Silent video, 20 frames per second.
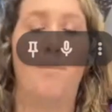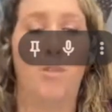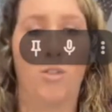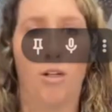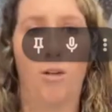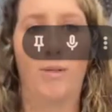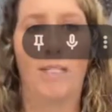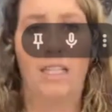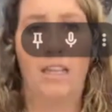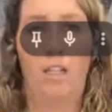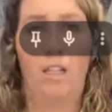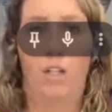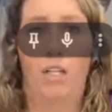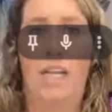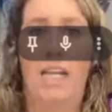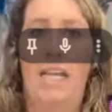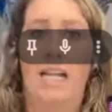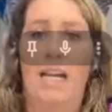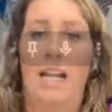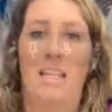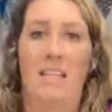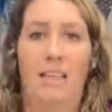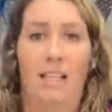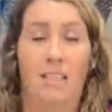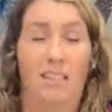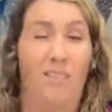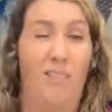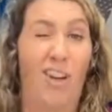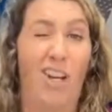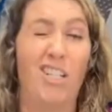stop growing and learning and i think
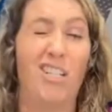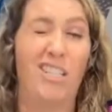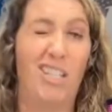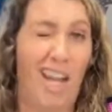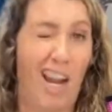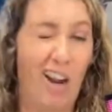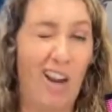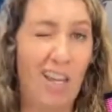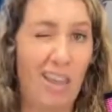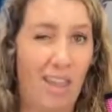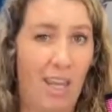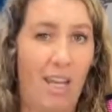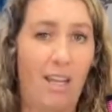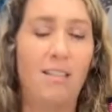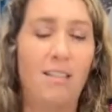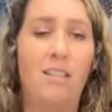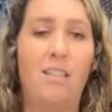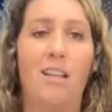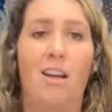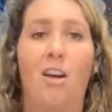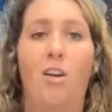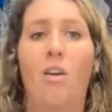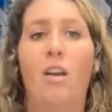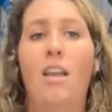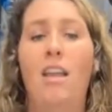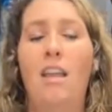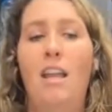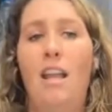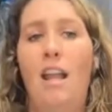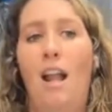that's a very scary thing so
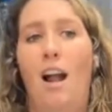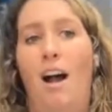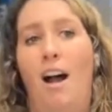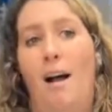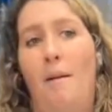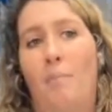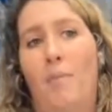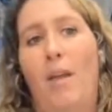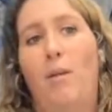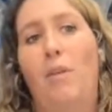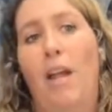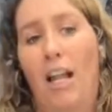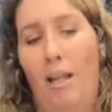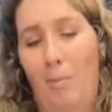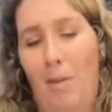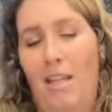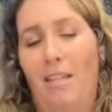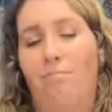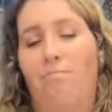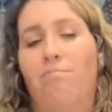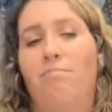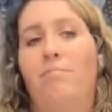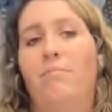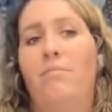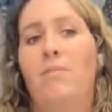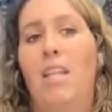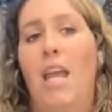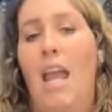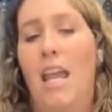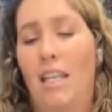um, i recommend
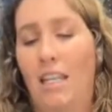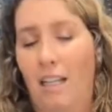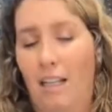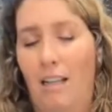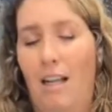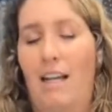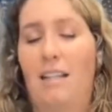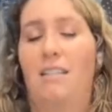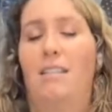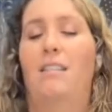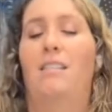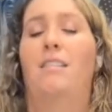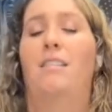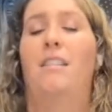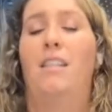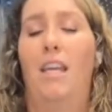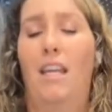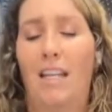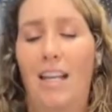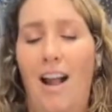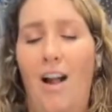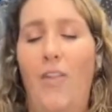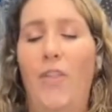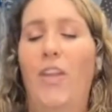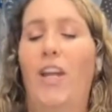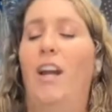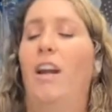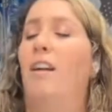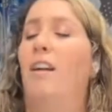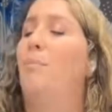taking classes getting
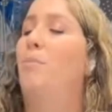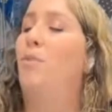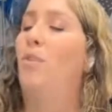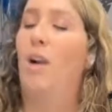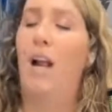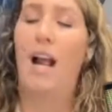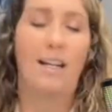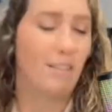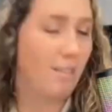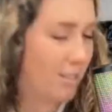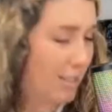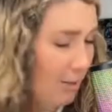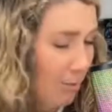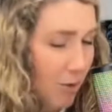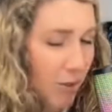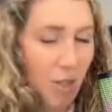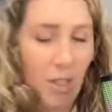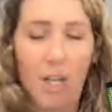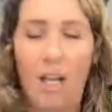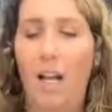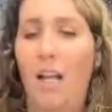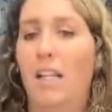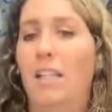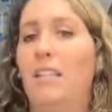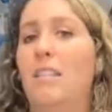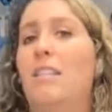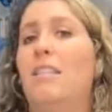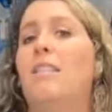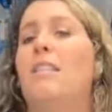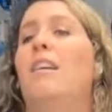out there practicing with your
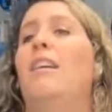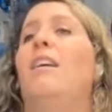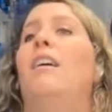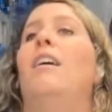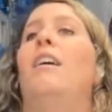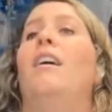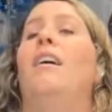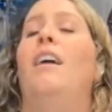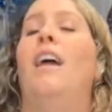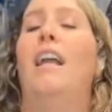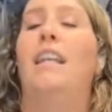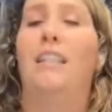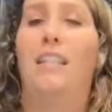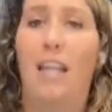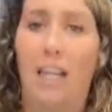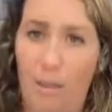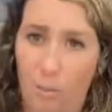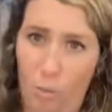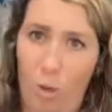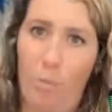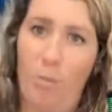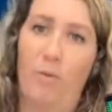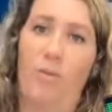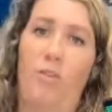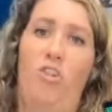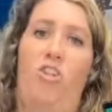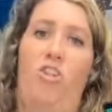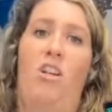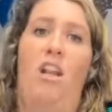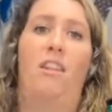guns and getting more
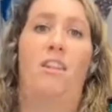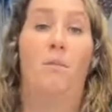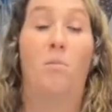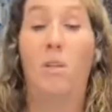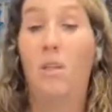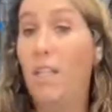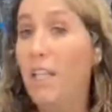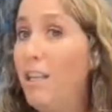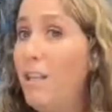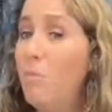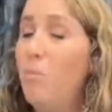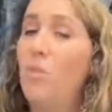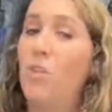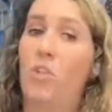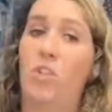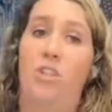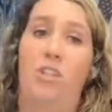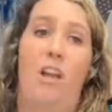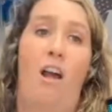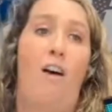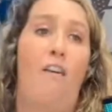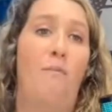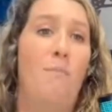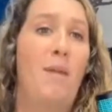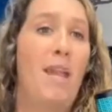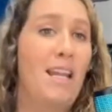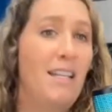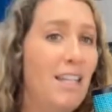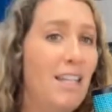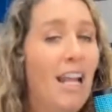proficient at them. Clean them yourself,
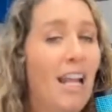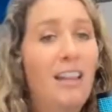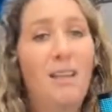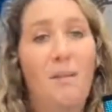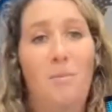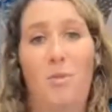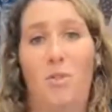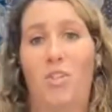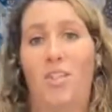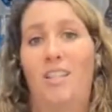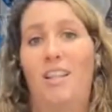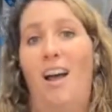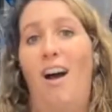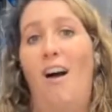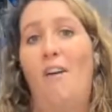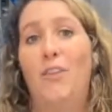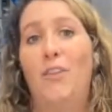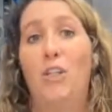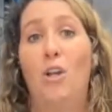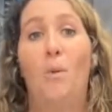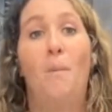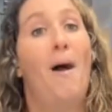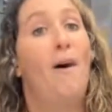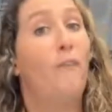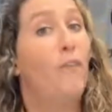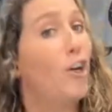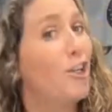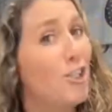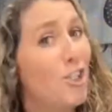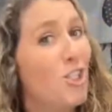maintain them yourself. You know,
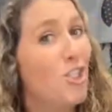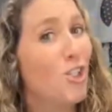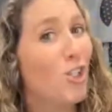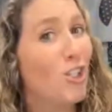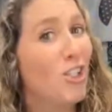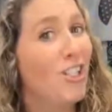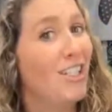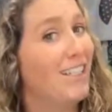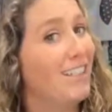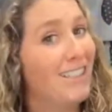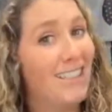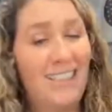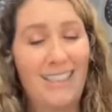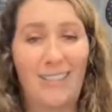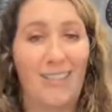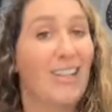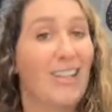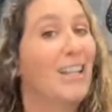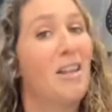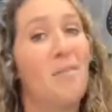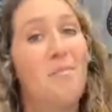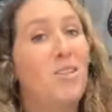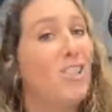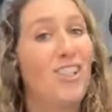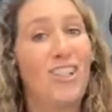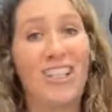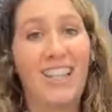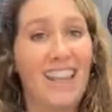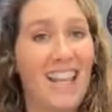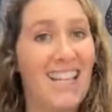malfunctions are good. Clearing them is
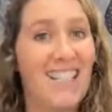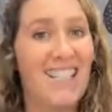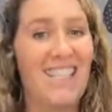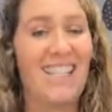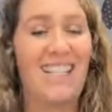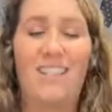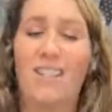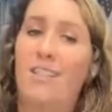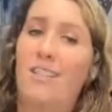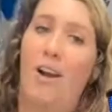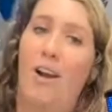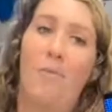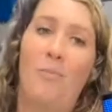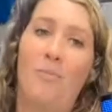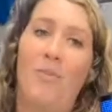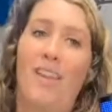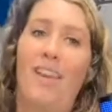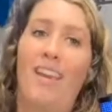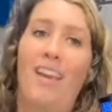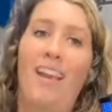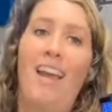a good lesson. So